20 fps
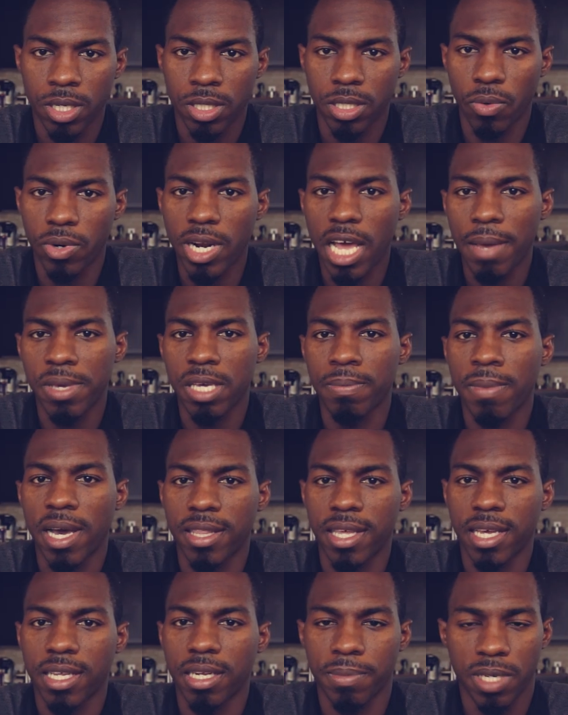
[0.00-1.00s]
Now, what I mean by
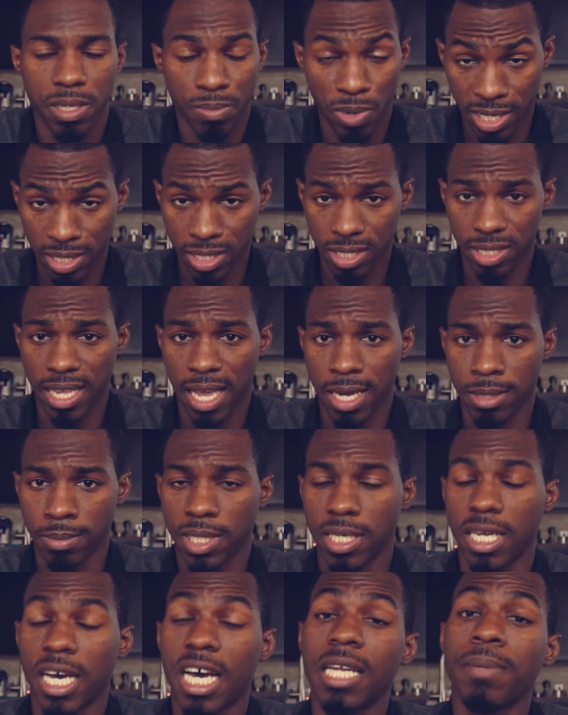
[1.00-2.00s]
that, I'm gonna break this down, I'm
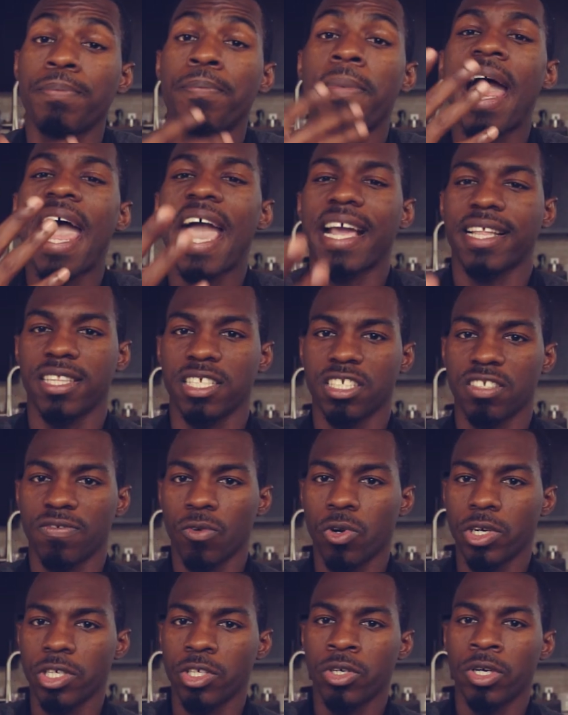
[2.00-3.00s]
gonna unpack this
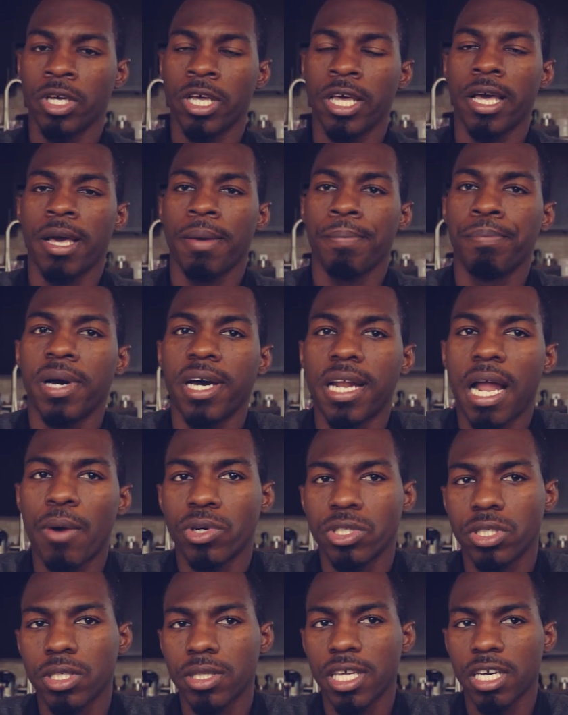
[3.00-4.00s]
for you, but I
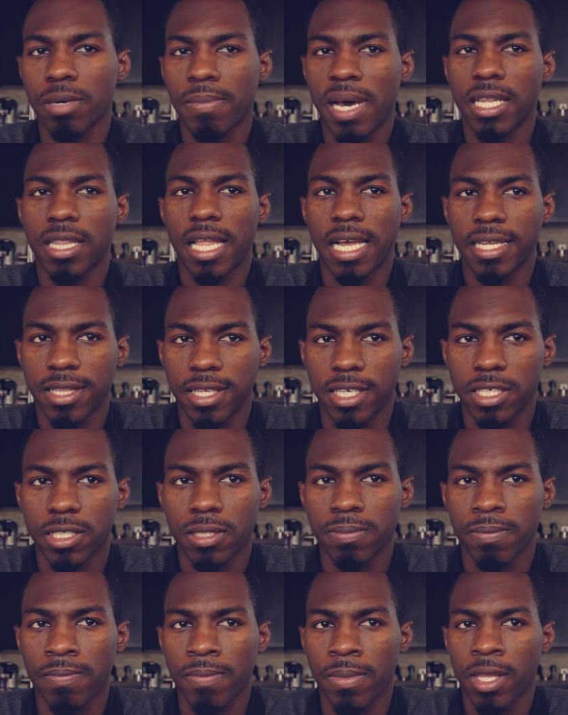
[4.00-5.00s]
want you to think about it like this.
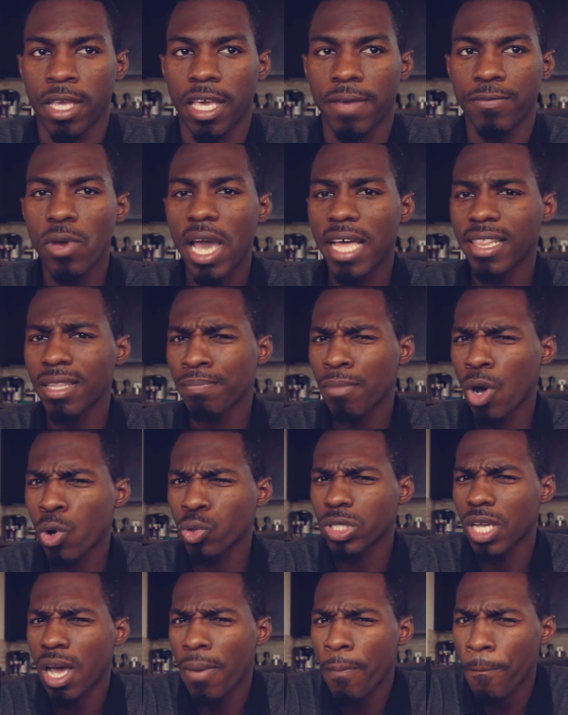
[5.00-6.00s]
If you had the
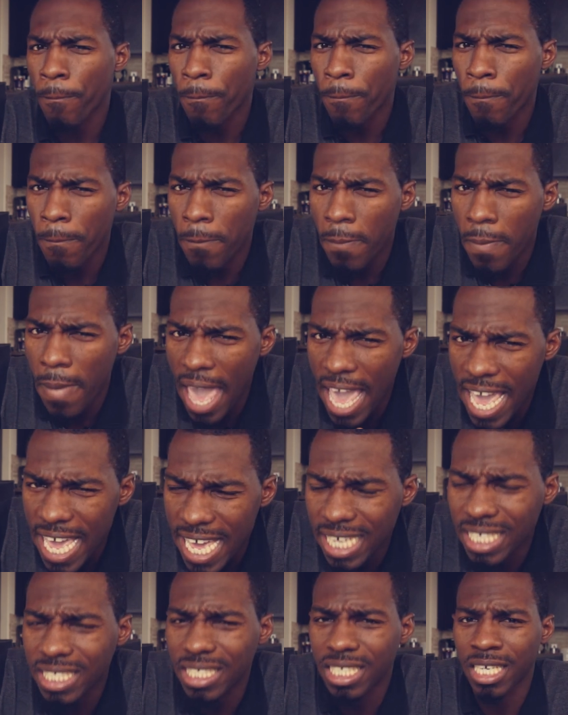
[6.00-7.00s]
most
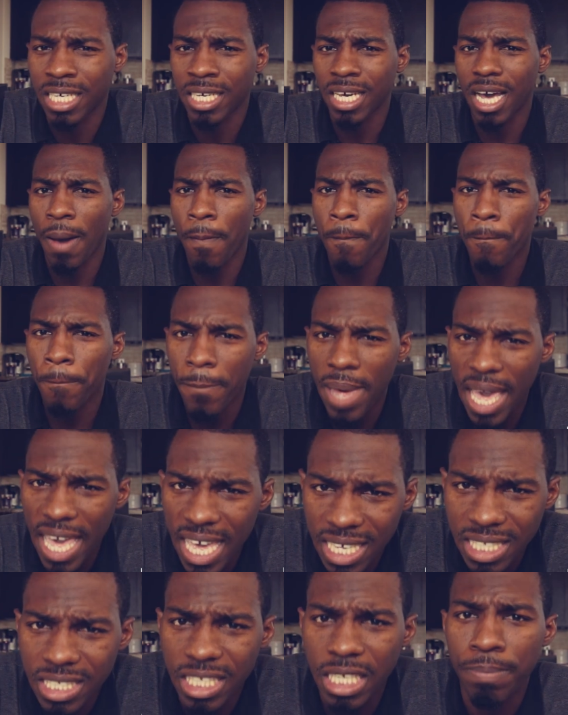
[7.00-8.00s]
amazing,
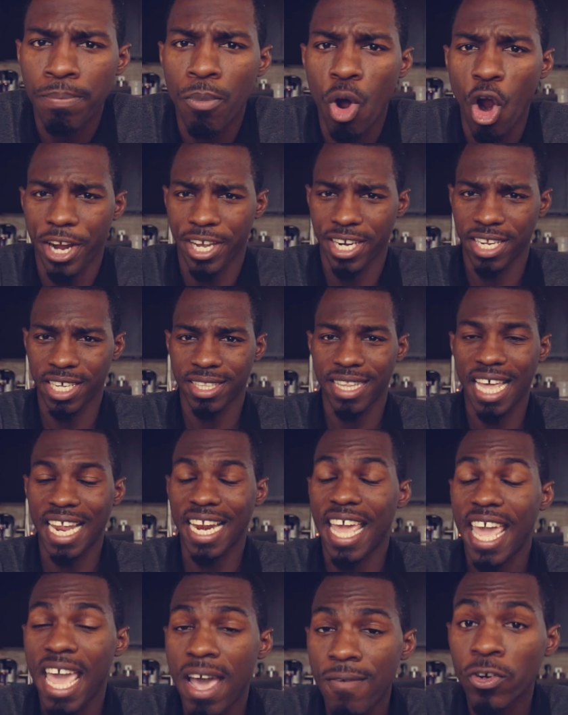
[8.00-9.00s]
amazing marketing that
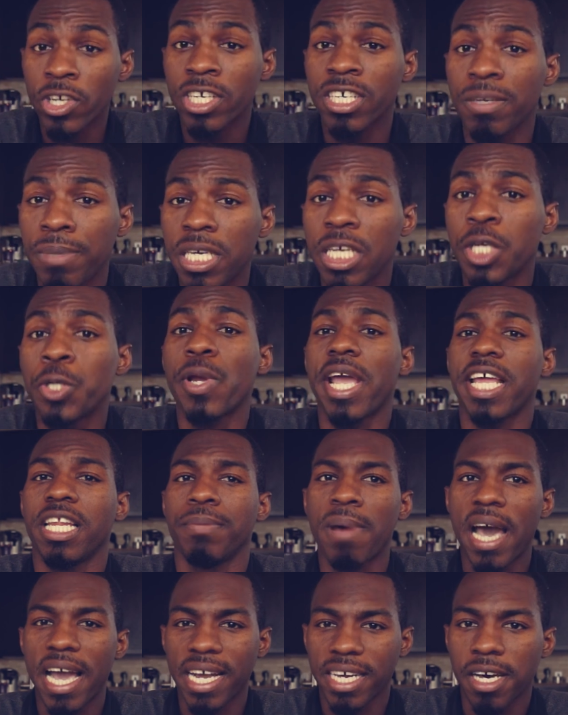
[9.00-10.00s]
ever could be created
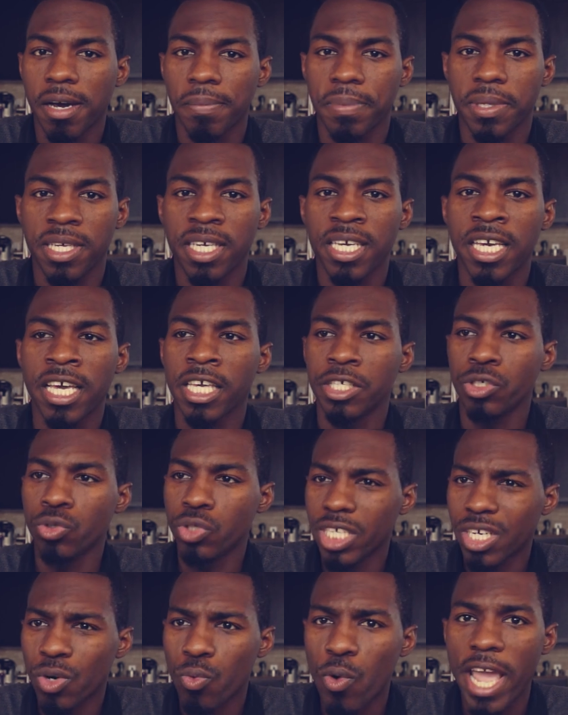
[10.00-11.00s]
by a company, you
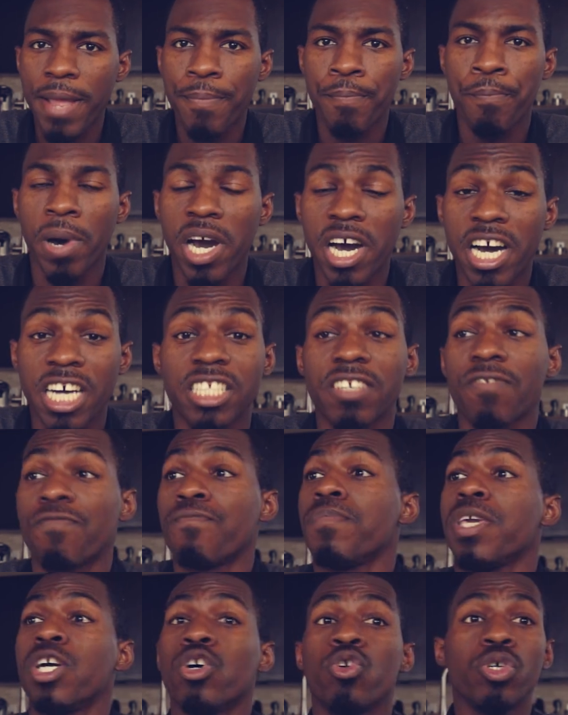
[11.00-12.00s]
generate buzz of
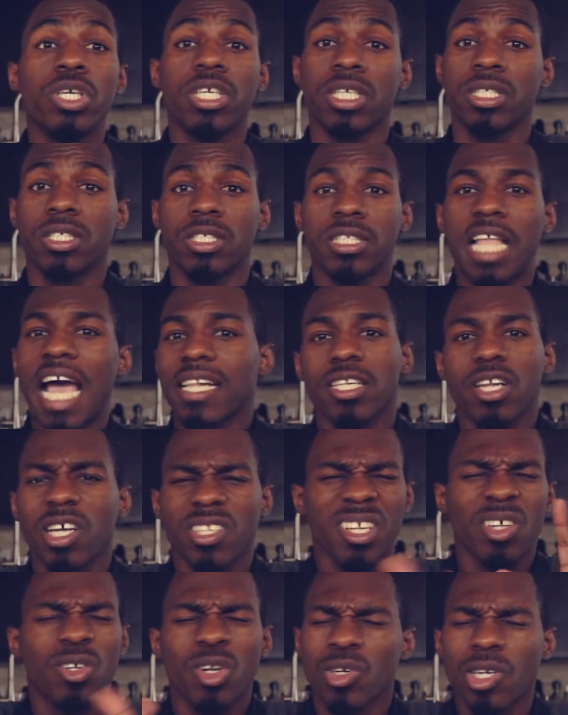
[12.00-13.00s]
millions, not, not
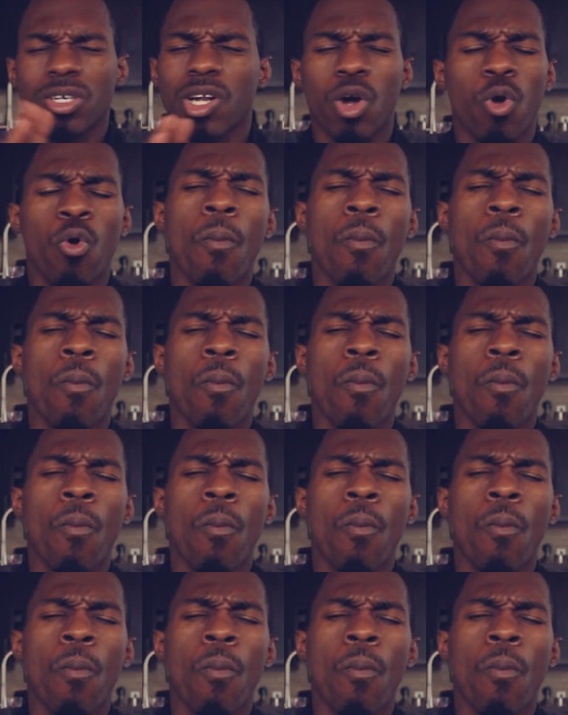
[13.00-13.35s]
no, no, no, no,